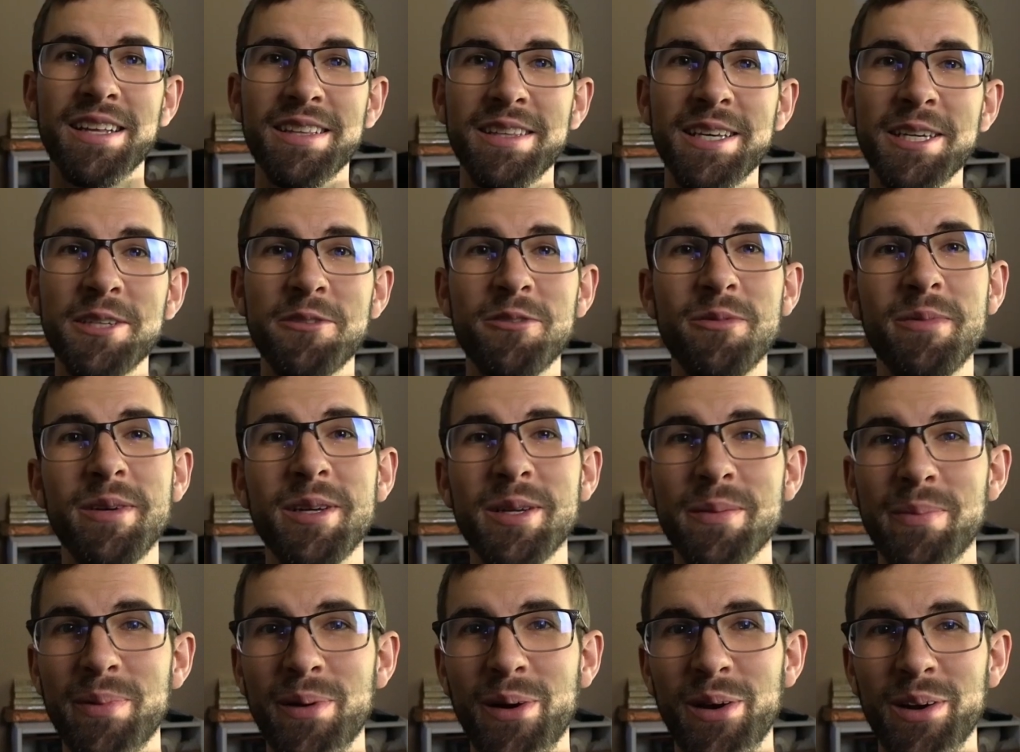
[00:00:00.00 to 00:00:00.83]
Thanks for
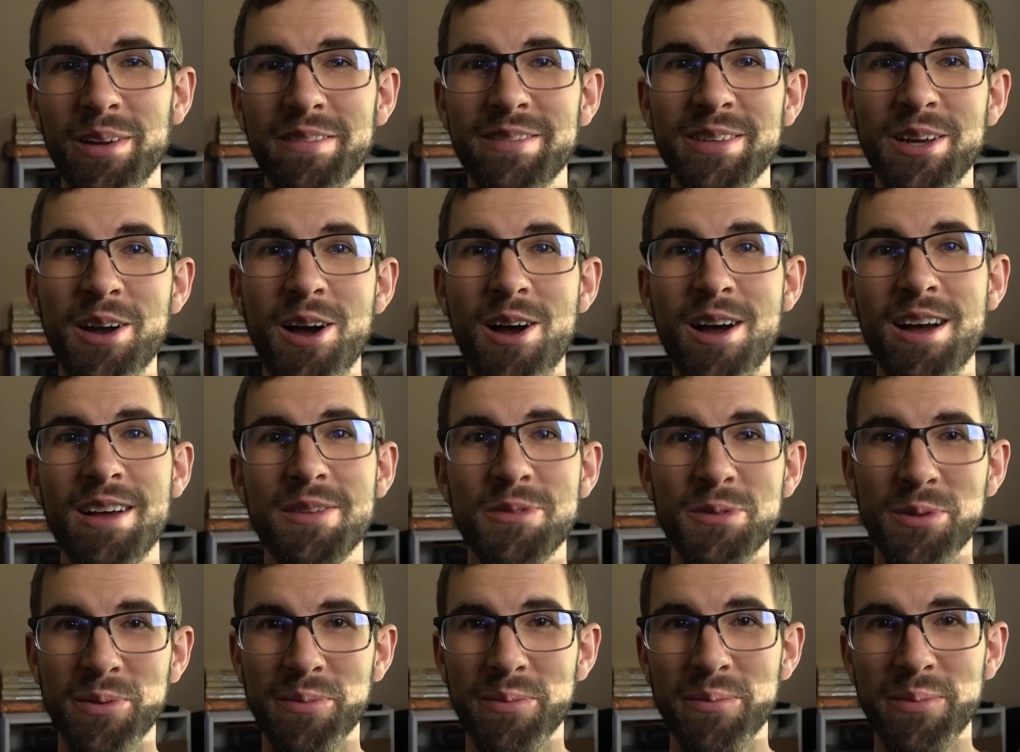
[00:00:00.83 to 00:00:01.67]
being a part of the
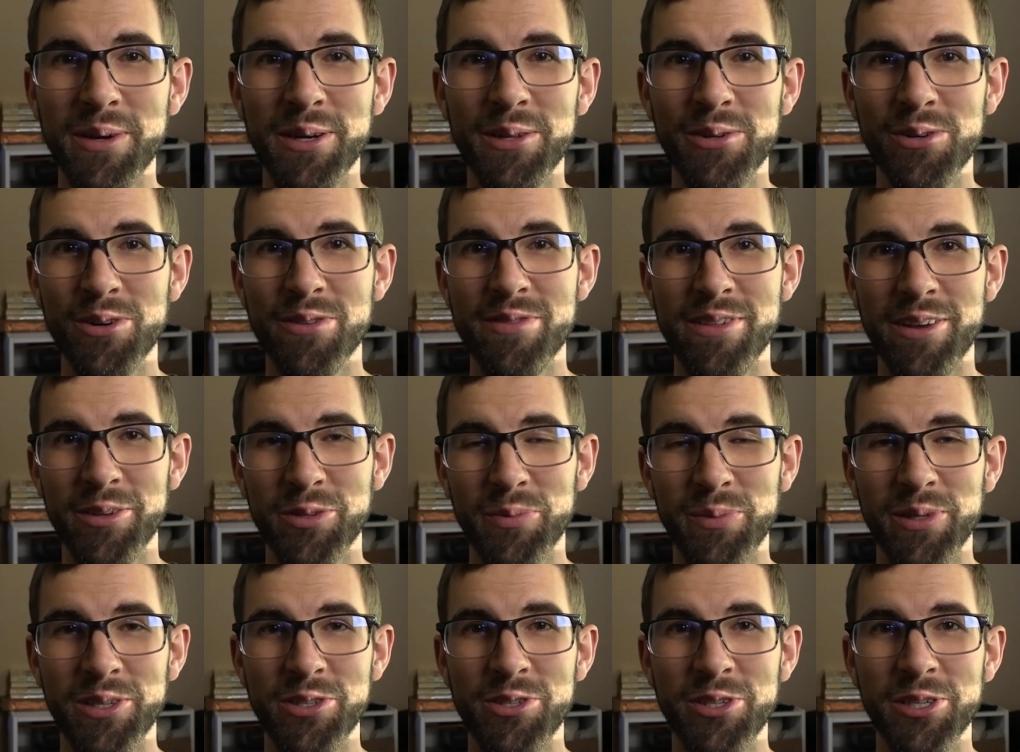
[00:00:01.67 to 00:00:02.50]
awesome Middle Earth
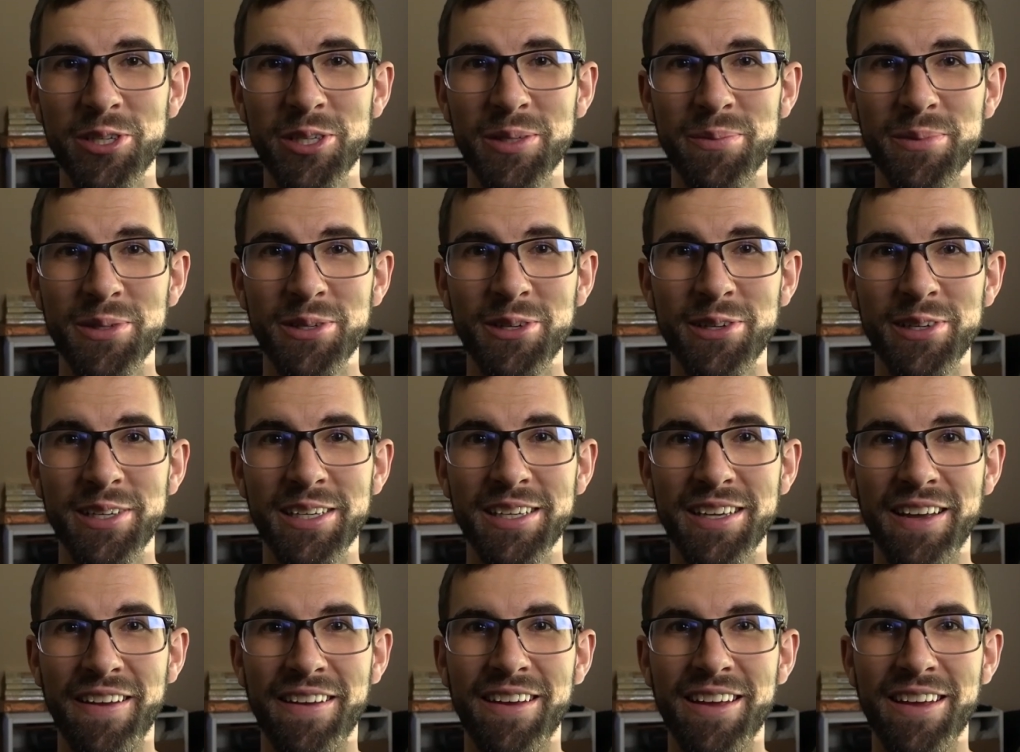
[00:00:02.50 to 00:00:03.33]
SBG community.